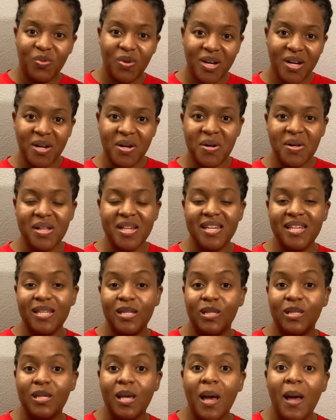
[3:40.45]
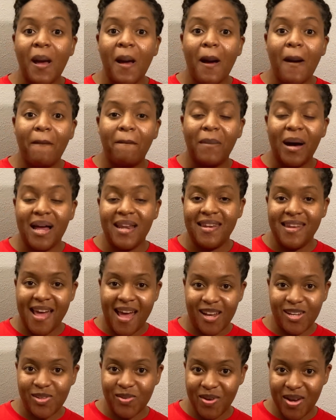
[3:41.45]
well is my
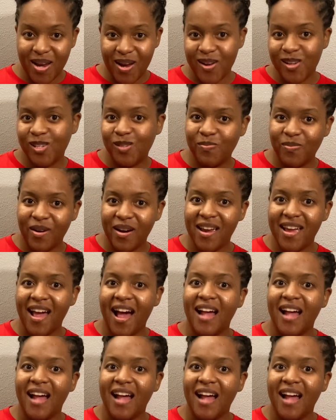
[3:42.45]
natural hairspray.